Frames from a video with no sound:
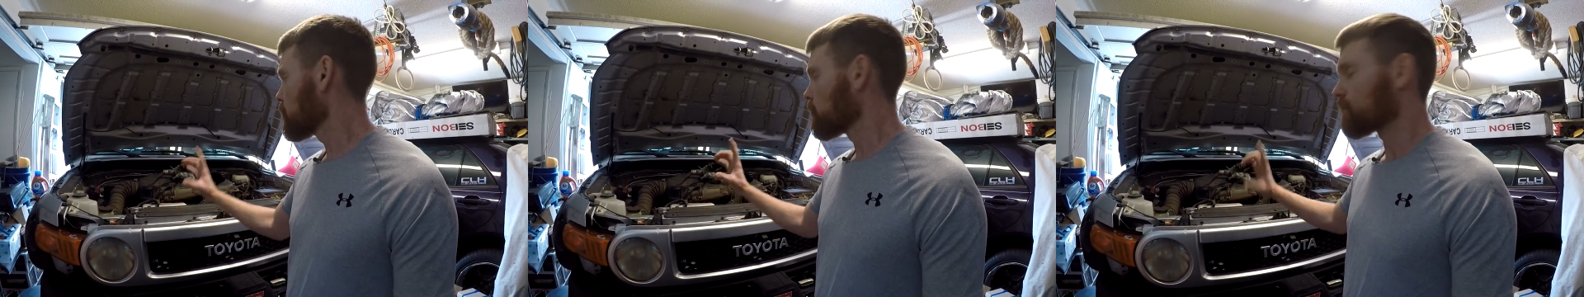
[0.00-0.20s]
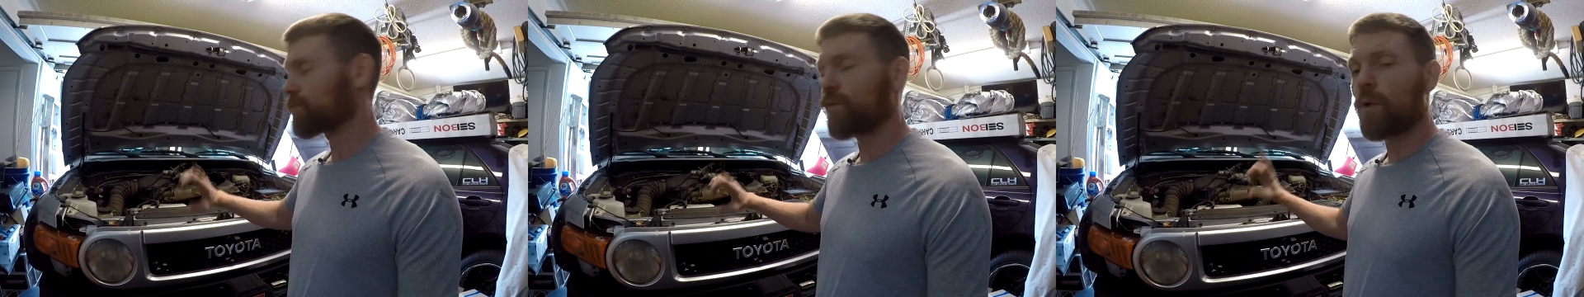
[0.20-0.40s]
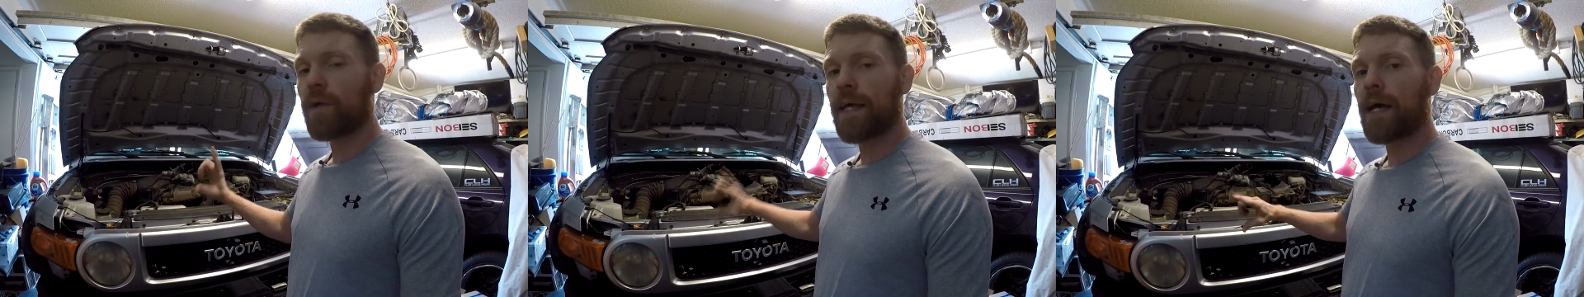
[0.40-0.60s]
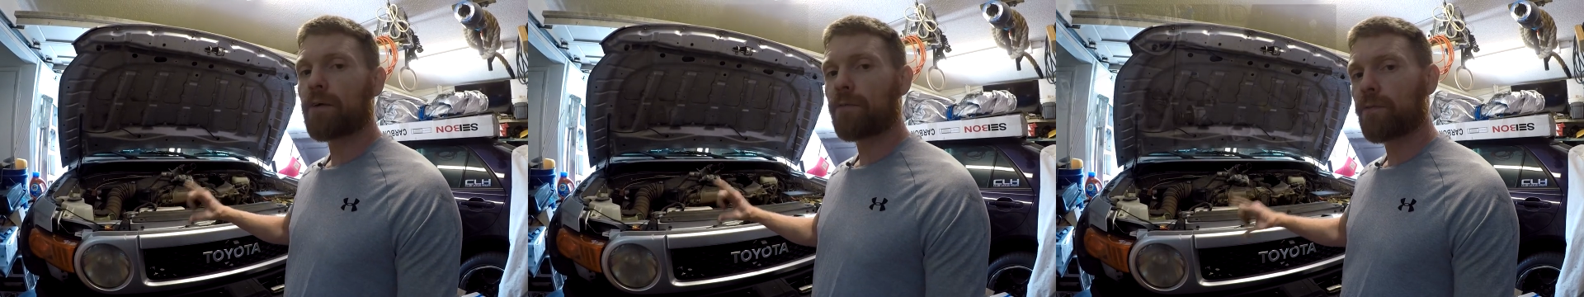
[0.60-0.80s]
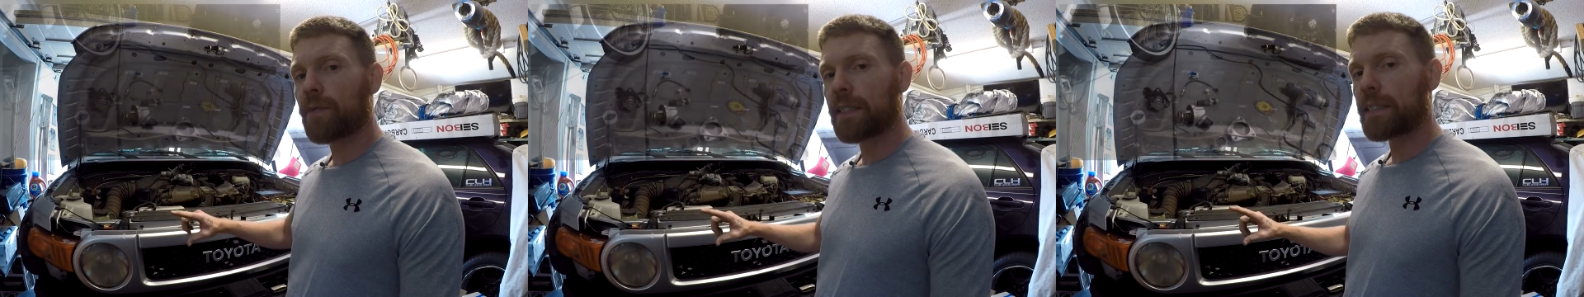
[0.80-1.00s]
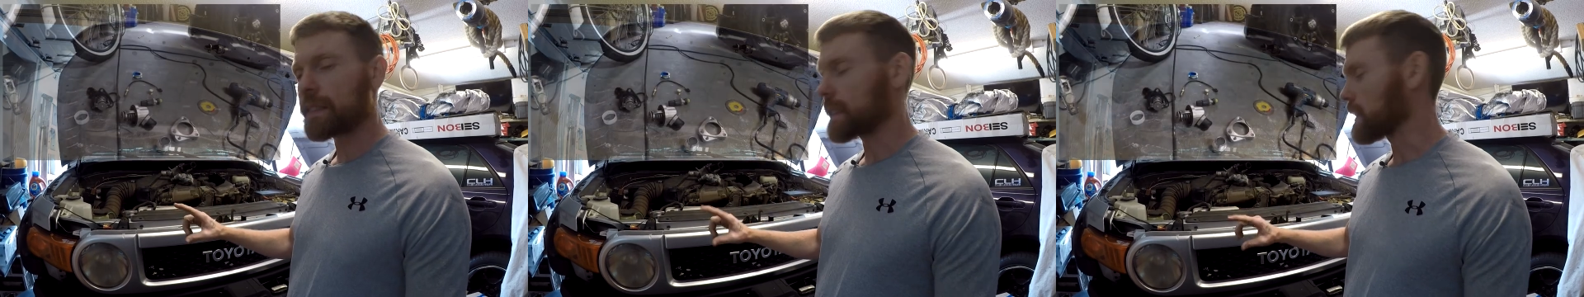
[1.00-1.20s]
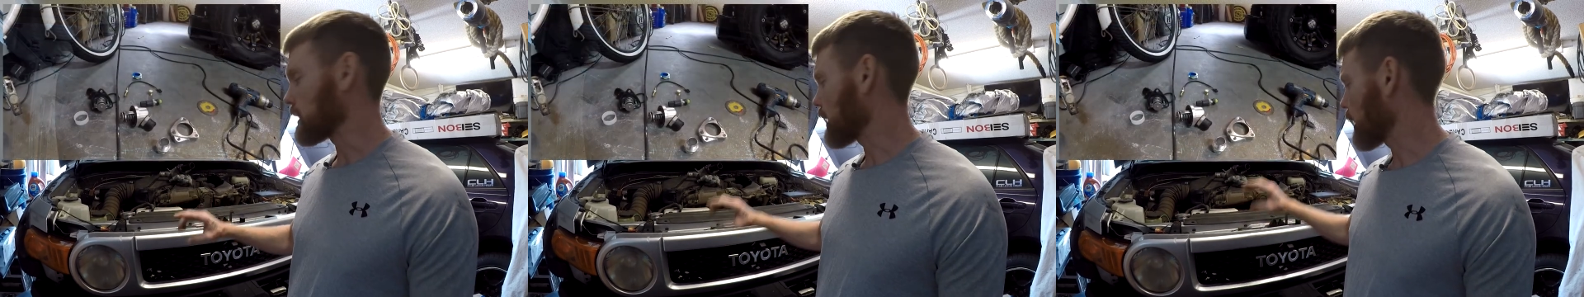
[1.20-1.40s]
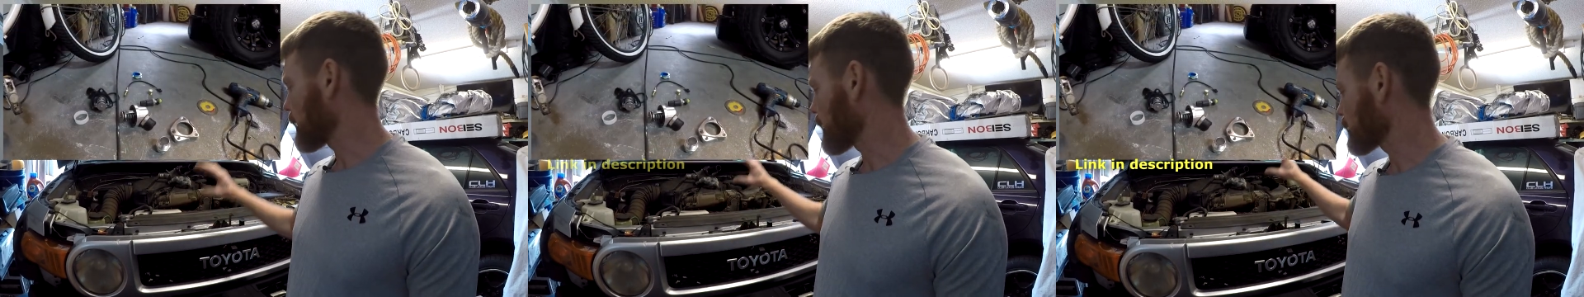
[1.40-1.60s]
For that reason,
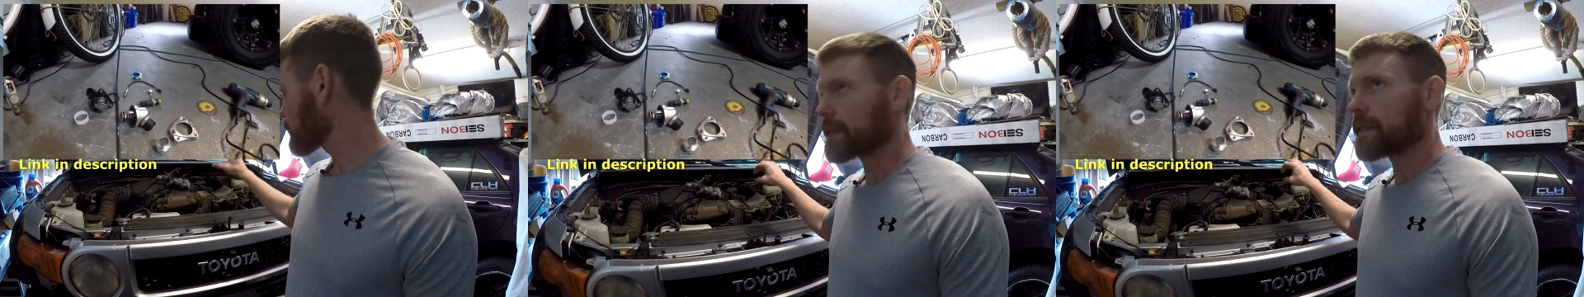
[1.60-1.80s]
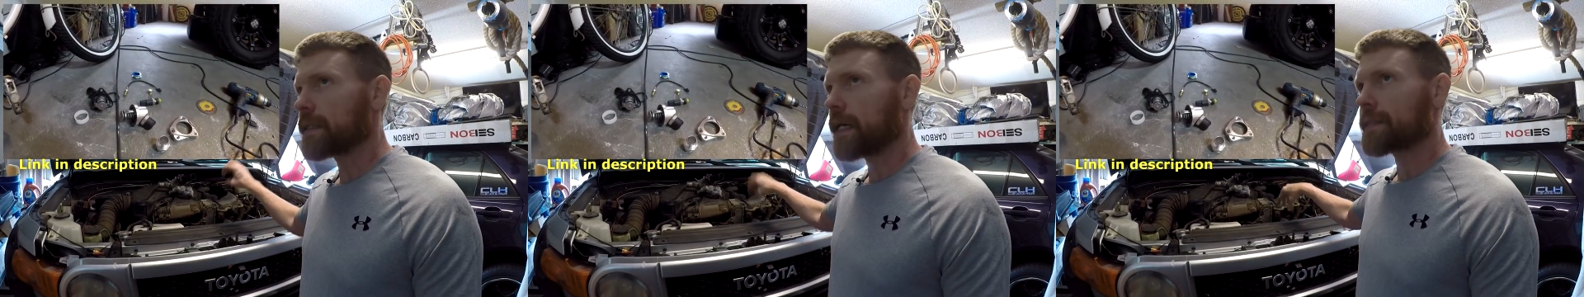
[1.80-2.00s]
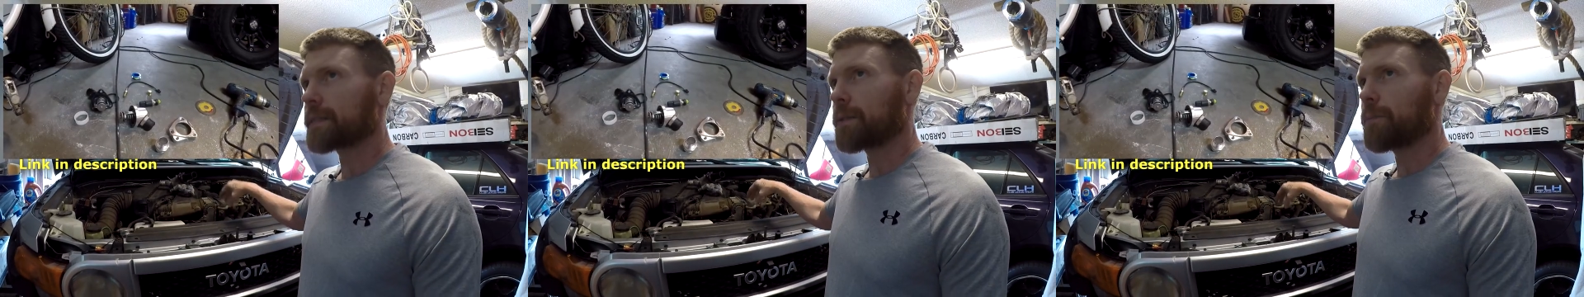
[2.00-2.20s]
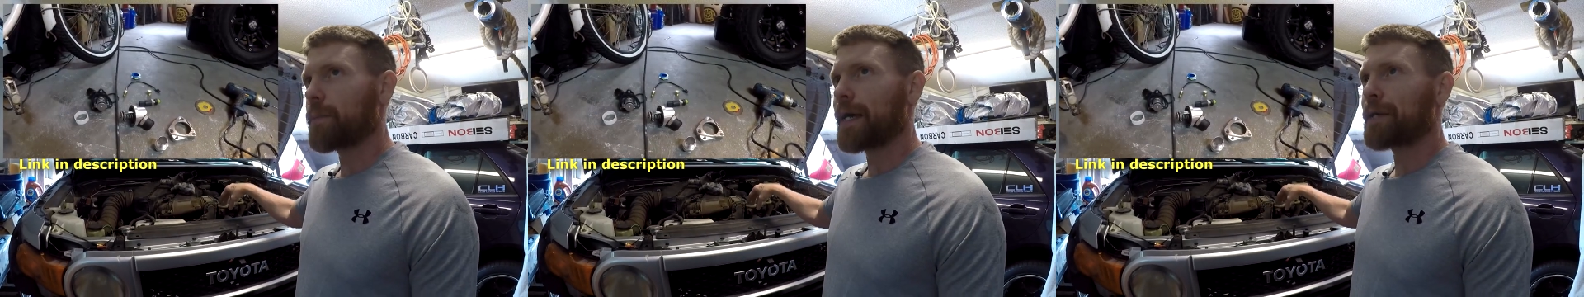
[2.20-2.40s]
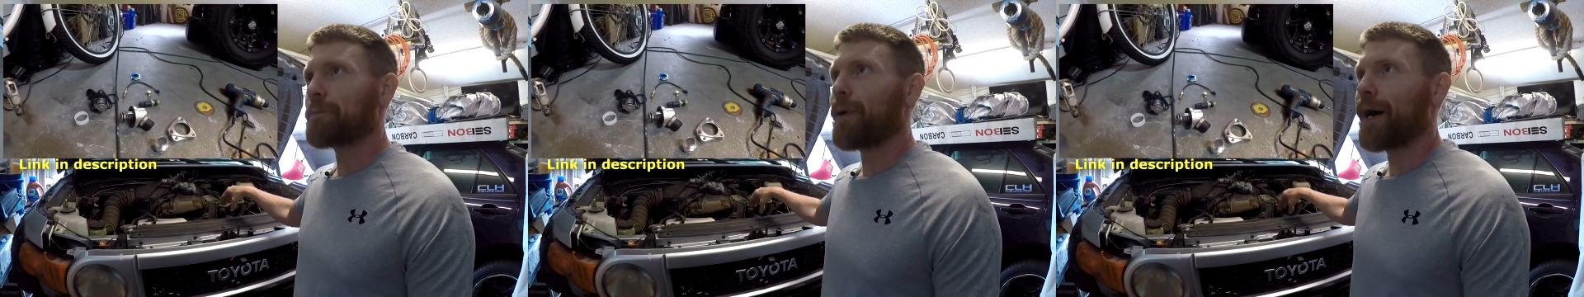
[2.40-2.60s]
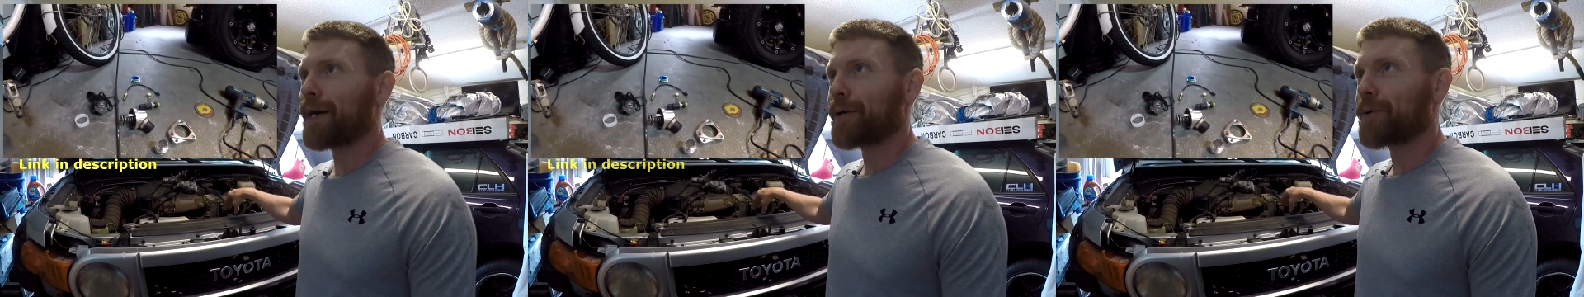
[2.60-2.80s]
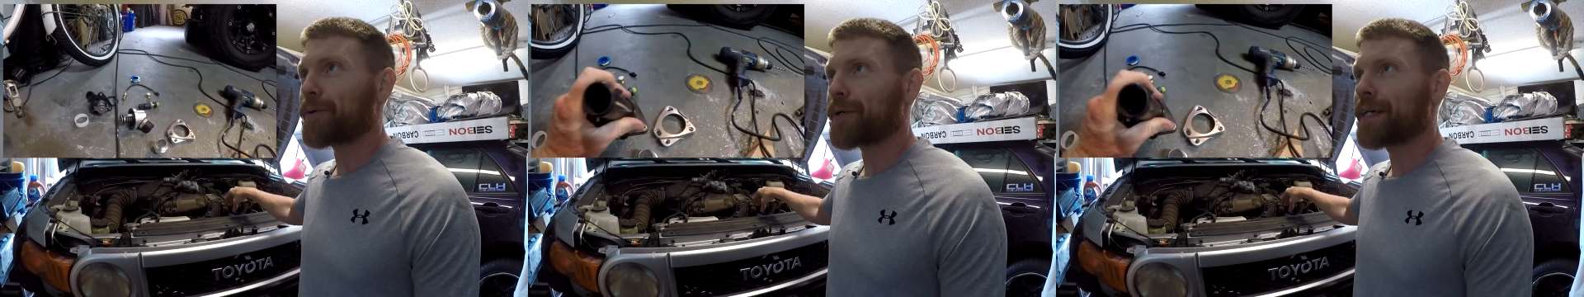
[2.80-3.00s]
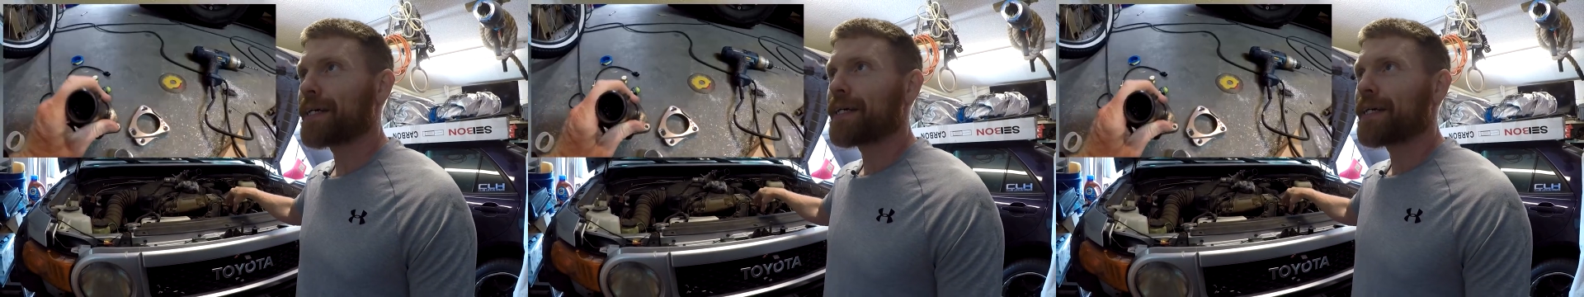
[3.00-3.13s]
I actually custom made my own